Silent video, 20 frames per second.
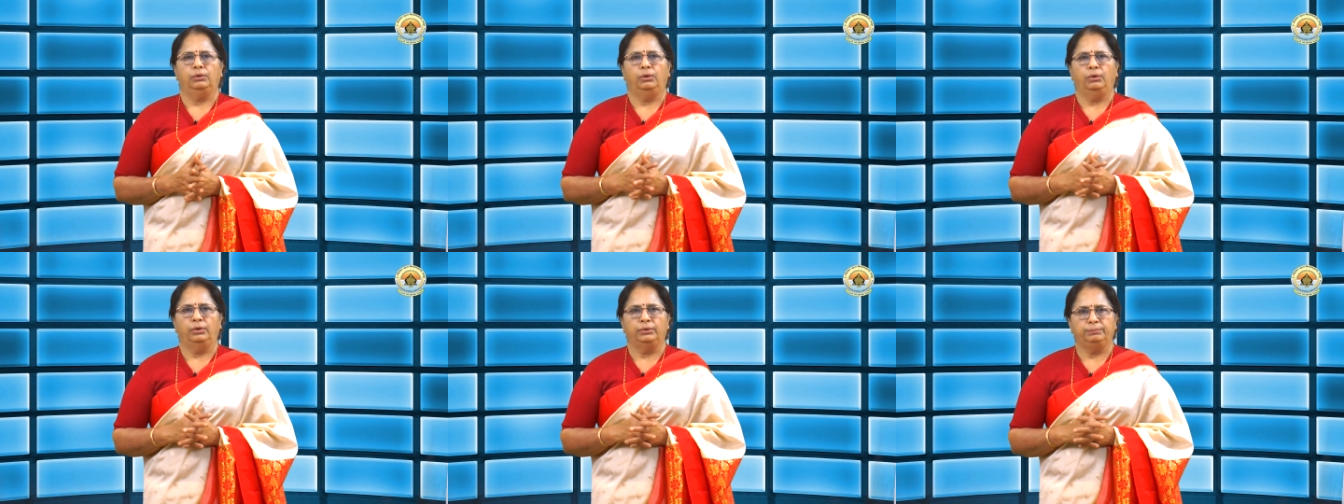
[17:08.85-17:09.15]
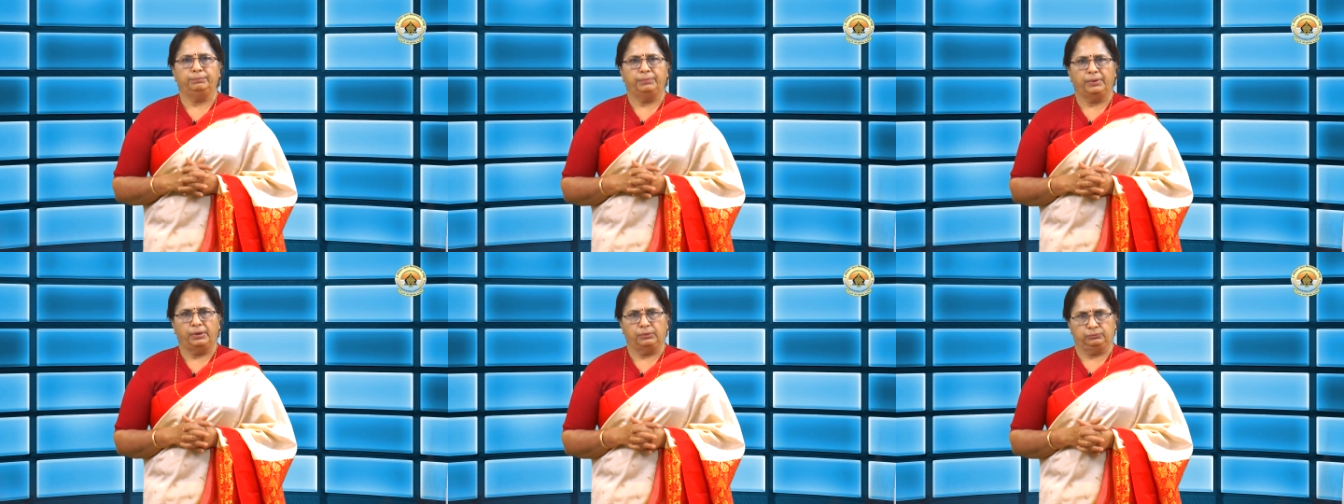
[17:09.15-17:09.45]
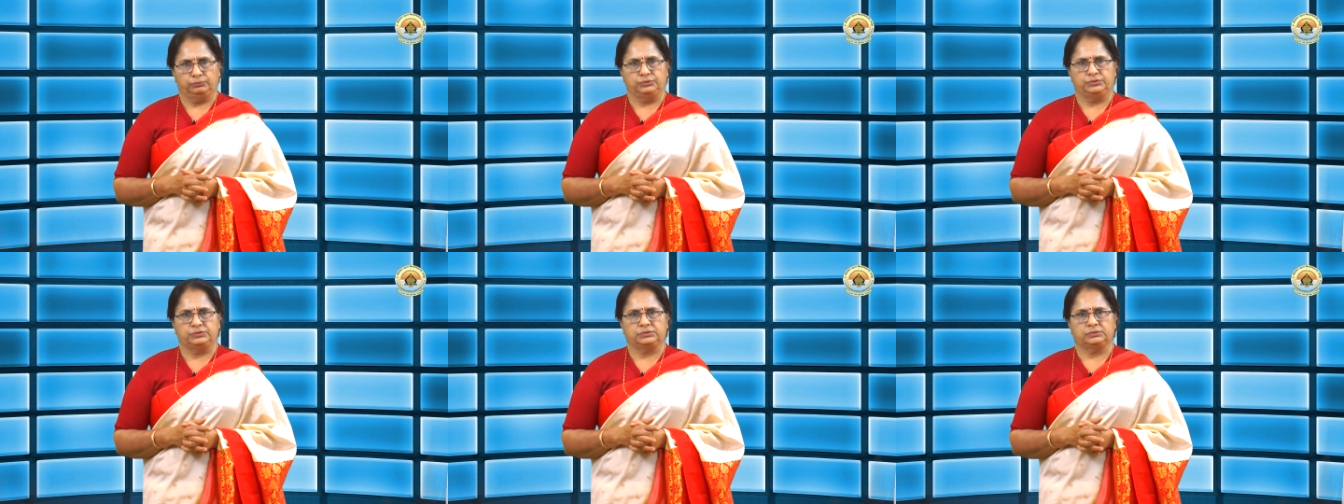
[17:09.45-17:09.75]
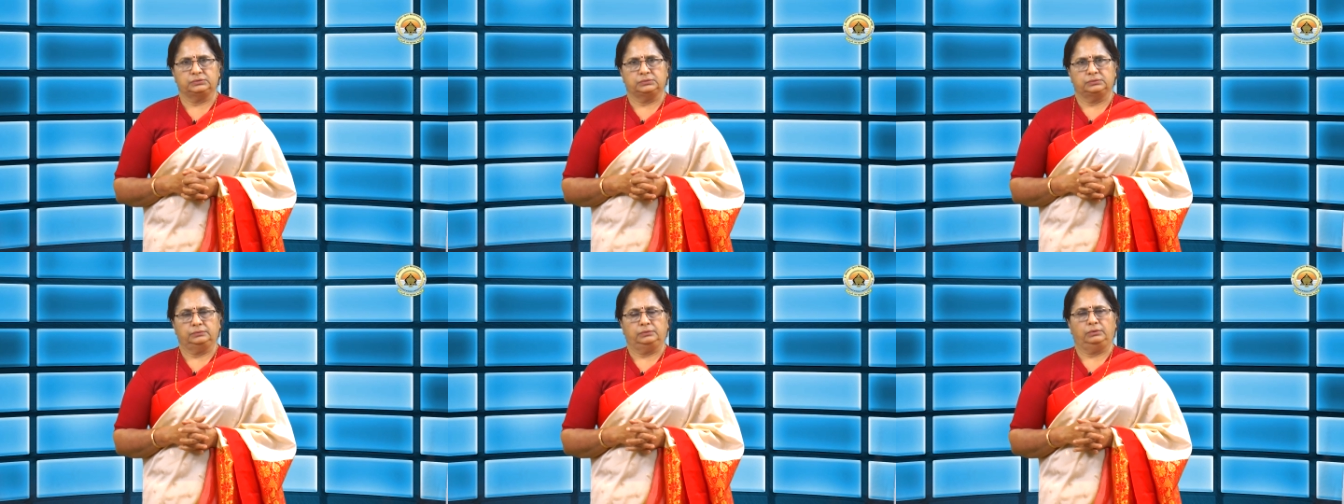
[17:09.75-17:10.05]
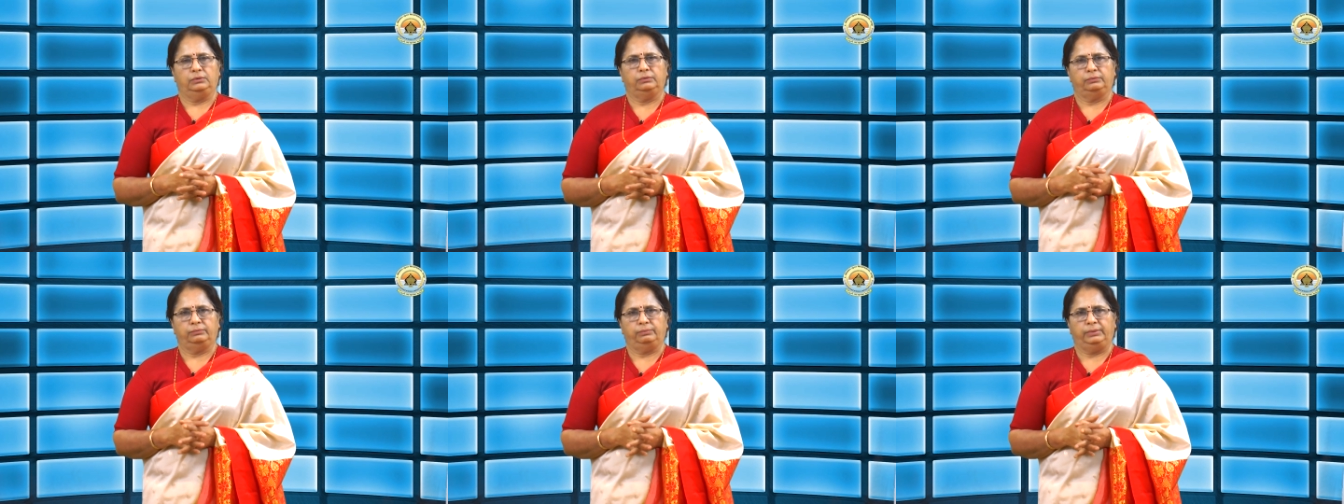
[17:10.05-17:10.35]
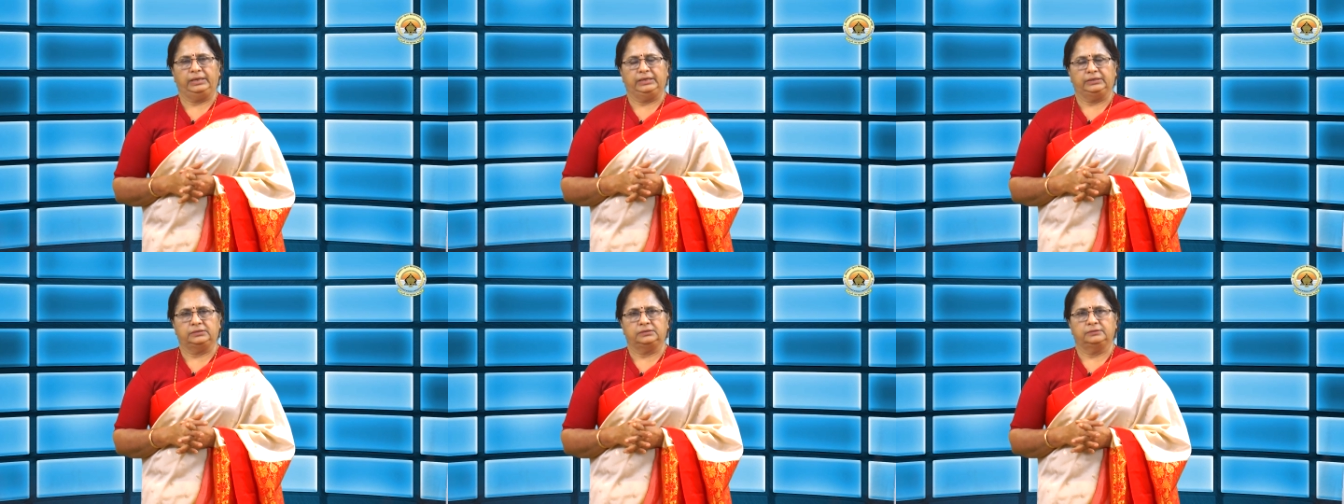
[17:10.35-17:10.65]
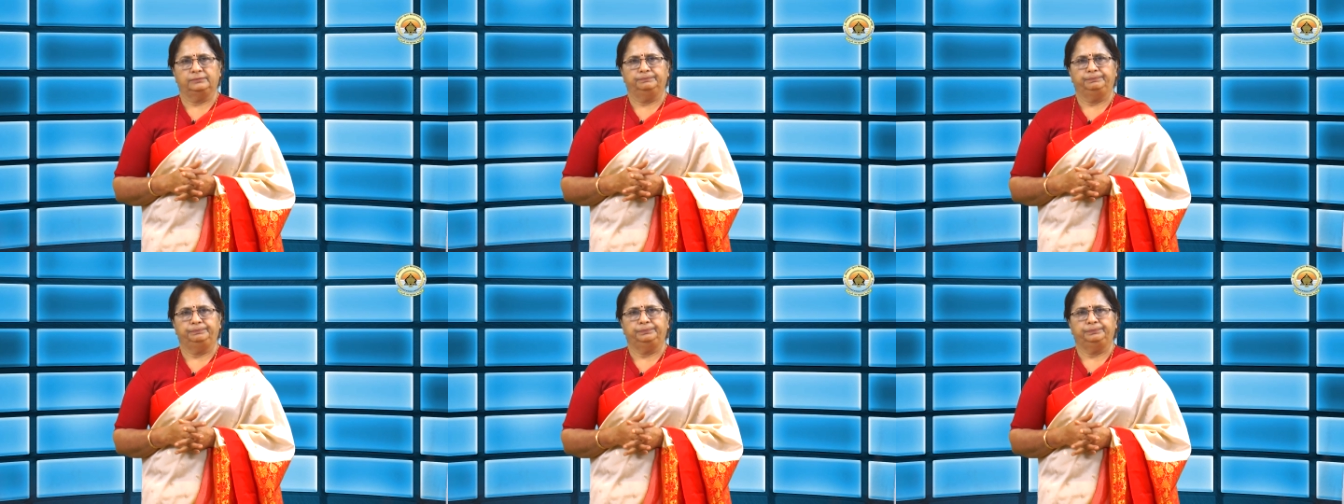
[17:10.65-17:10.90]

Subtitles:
on pounds or weight.